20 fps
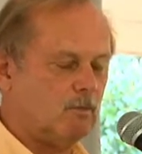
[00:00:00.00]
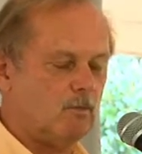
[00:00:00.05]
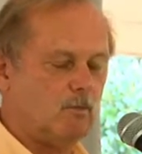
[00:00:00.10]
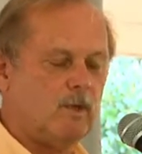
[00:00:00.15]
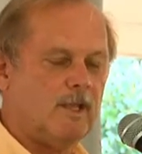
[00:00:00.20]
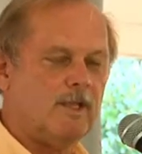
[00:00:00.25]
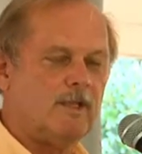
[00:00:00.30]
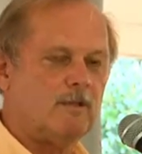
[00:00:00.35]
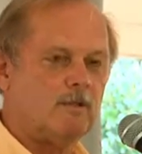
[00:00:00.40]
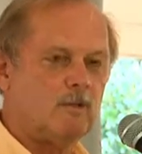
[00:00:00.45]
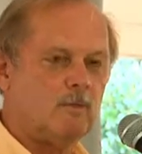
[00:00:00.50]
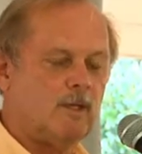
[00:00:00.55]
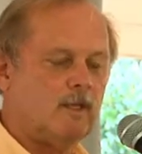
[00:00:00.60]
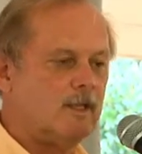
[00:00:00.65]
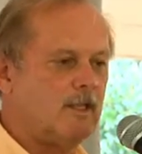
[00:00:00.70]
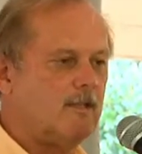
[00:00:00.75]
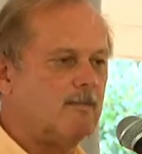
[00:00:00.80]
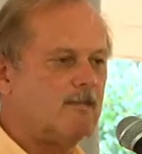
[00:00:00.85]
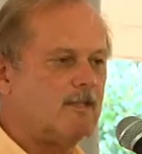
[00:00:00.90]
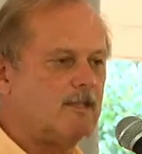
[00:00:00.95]
week to
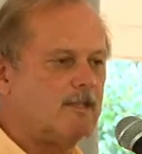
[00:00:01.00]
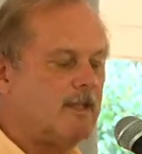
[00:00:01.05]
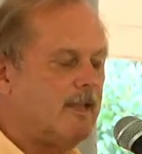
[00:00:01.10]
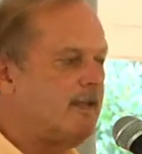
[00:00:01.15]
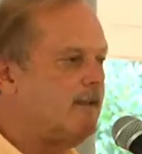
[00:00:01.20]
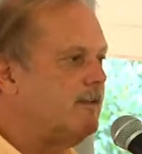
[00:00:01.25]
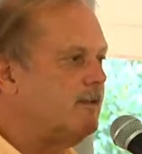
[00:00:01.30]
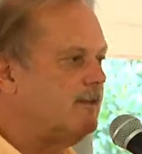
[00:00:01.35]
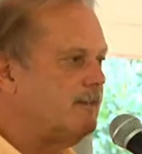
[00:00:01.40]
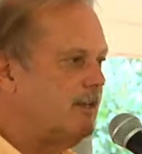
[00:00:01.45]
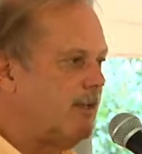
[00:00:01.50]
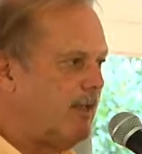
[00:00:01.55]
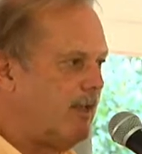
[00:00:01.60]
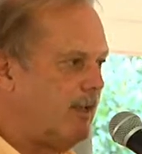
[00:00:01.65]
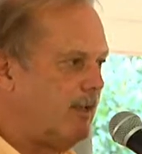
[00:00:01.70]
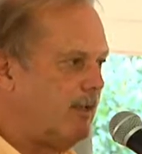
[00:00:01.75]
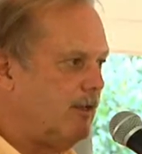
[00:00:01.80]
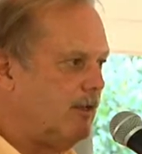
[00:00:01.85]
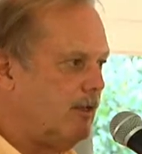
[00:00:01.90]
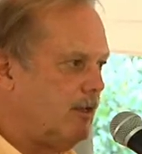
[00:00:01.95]
week, even day to
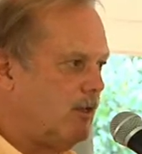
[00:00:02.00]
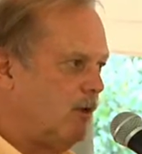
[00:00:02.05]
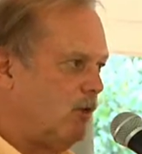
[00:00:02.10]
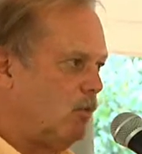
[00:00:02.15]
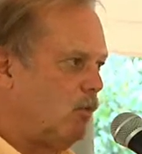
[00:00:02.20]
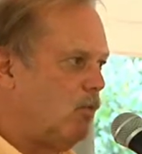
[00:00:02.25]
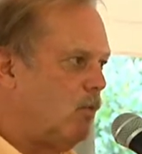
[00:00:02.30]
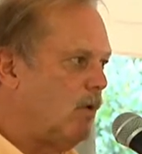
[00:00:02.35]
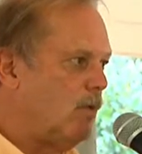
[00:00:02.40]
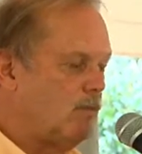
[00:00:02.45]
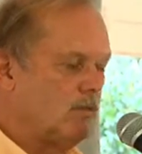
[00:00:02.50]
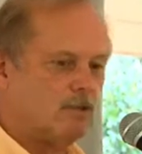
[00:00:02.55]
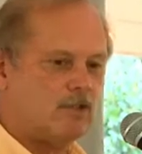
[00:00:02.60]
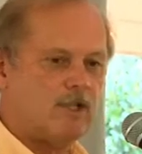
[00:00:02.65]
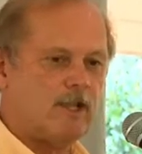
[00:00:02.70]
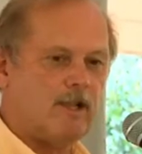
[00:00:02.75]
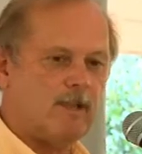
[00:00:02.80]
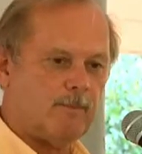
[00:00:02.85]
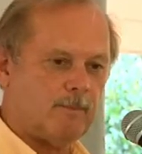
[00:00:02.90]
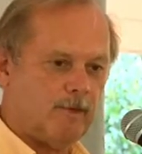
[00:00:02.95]
day, what was
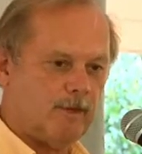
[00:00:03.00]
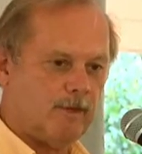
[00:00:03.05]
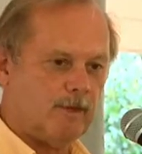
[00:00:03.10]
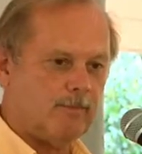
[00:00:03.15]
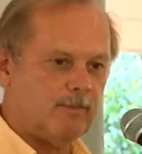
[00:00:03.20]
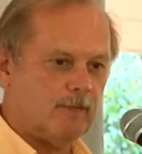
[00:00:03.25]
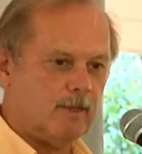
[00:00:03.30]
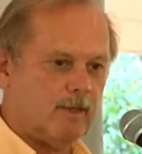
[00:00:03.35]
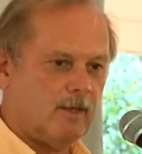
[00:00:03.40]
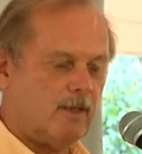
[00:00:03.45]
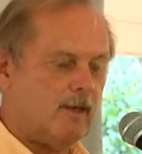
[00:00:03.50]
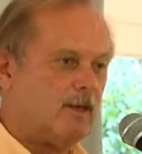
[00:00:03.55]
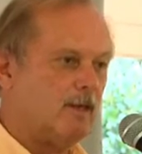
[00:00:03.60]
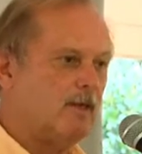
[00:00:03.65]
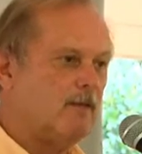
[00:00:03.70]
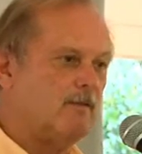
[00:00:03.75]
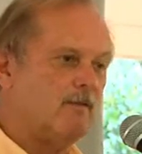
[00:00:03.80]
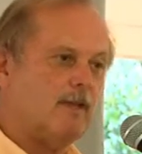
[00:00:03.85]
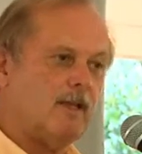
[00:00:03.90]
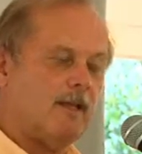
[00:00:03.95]
happening. And
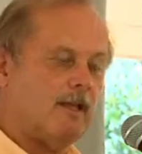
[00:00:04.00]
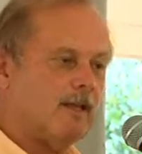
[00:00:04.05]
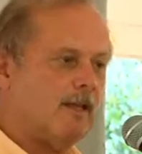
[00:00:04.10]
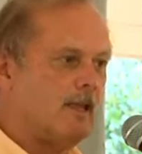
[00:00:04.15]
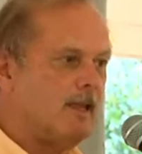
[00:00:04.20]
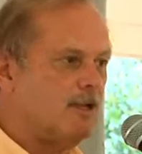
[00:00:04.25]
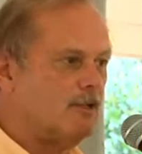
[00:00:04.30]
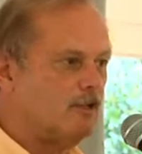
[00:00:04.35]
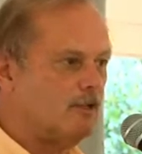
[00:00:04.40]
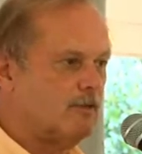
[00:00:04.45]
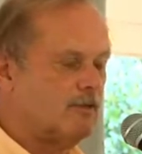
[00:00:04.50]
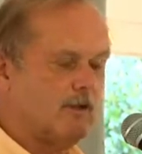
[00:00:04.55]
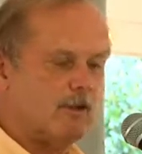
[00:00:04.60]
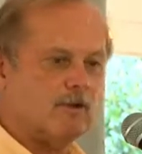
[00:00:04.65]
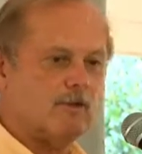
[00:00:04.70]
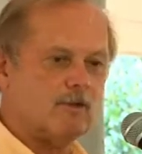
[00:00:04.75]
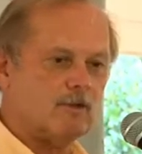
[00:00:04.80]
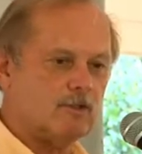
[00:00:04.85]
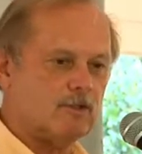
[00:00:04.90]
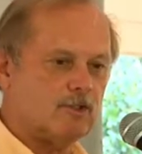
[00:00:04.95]
I even had a cast of
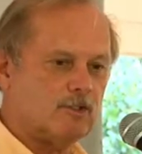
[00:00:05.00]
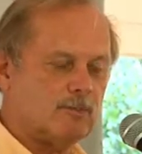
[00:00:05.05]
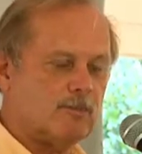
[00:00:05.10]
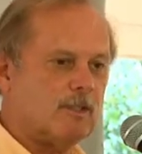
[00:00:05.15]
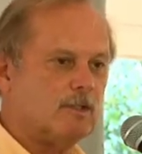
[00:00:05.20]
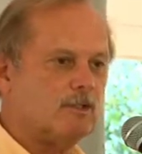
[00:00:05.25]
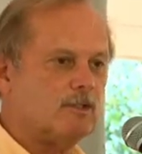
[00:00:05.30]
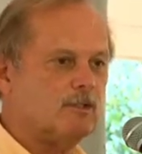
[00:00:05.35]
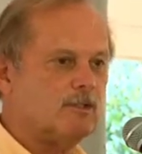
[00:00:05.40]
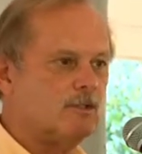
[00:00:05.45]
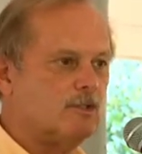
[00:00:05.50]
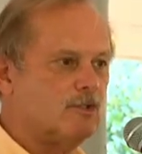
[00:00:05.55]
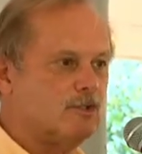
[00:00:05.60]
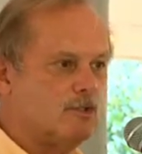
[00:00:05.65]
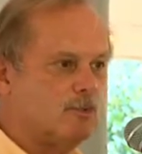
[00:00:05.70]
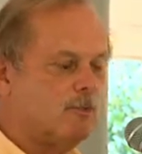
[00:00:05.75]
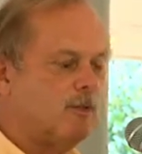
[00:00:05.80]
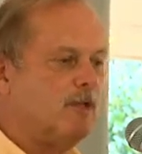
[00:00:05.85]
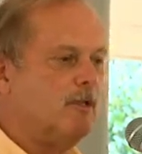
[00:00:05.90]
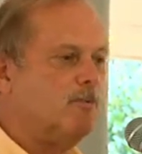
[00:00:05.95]
characters, because there were
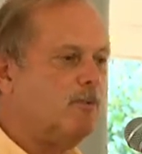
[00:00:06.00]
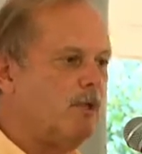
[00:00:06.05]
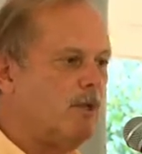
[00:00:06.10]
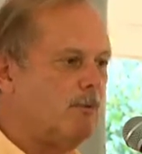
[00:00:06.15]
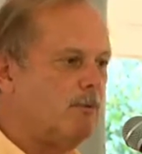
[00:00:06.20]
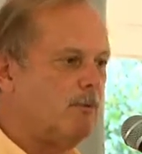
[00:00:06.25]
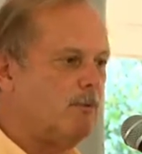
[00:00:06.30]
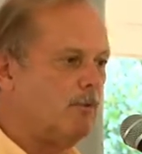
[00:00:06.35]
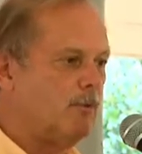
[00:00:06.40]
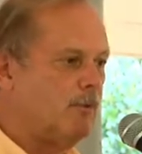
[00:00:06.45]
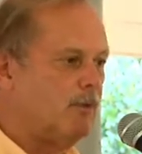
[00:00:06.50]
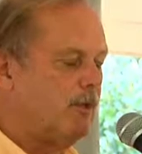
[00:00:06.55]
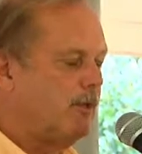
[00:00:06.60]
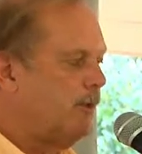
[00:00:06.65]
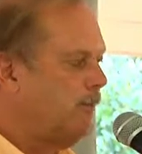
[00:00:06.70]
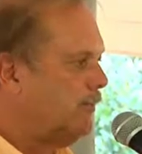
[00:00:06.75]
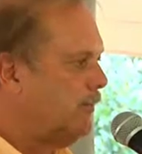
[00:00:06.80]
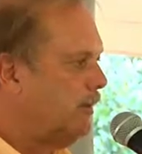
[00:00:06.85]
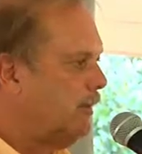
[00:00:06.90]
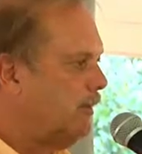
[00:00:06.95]
so many people
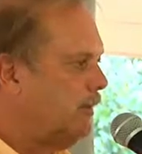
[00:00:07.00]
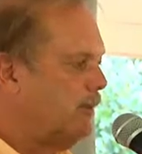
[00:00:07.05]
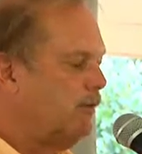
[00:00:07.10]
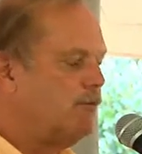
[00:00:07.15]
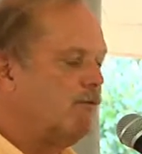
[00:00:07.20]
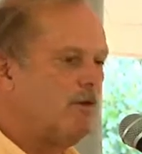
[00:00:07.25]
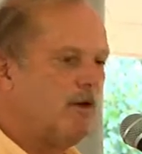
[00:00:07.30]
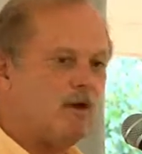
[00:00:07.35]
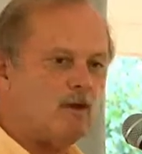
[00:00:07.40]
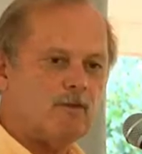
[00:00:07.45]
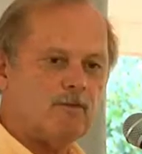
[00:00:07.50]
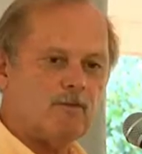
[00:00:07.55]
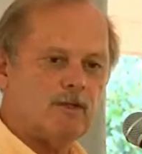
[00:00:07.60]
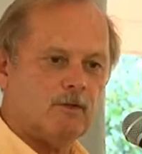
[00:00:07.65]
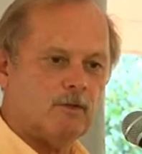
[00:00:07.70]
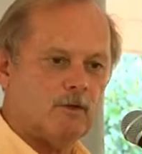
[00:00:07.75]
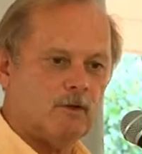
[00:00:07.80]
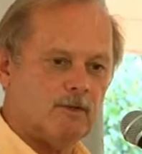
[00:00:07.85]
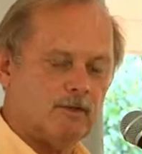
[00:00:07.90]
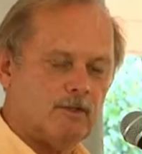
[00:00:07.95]
involved
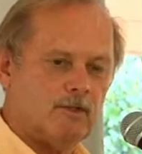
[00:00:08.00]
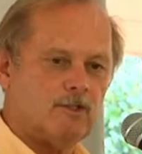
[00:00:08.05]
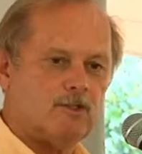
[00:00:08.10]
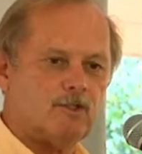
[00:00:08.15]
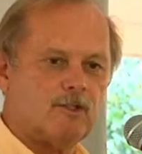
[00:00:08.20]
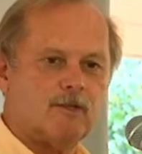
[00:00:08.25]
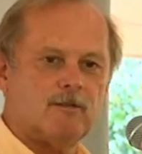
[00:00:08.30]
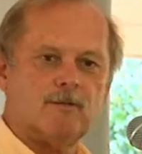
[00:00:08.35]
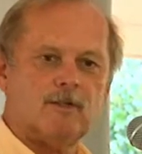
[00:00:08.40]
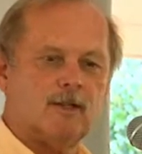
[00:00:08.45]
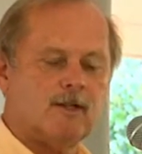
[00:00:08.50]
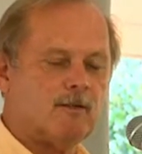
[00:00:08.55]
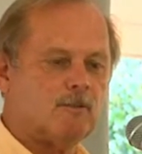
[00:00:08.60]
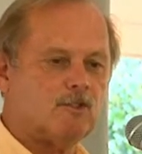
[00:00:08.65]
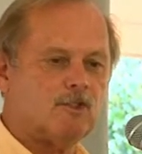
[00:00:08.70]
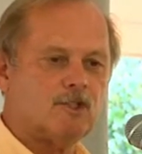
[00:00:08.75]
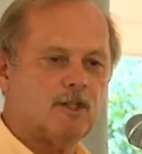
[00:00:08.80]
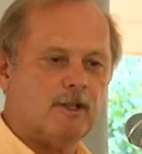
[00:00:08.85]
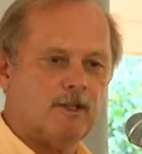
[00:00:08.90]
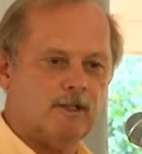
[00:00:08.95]
in all of this stuff that I
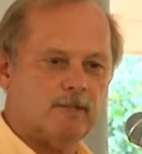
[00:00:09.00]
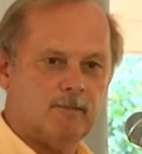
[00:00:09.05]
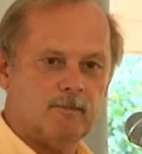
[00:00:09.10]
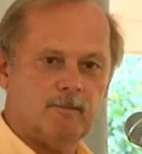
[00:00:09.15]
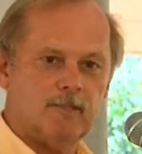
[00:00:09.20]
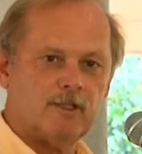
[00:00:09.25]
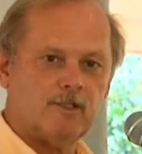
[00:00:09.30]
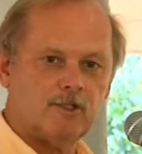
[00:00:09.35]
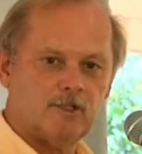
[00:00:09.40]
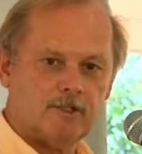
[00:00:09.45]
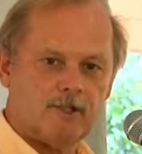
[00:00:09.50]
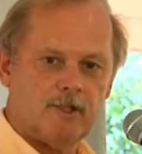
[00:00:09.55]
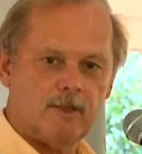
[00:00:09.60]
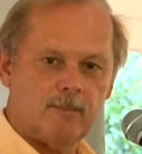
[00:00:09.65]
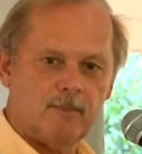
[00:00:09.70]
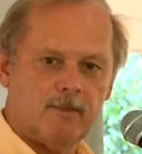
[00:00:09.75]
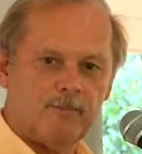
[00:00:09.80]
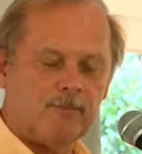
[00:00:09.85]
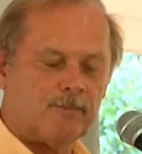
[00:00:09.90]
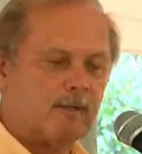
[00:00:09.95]
was getting them mixed up.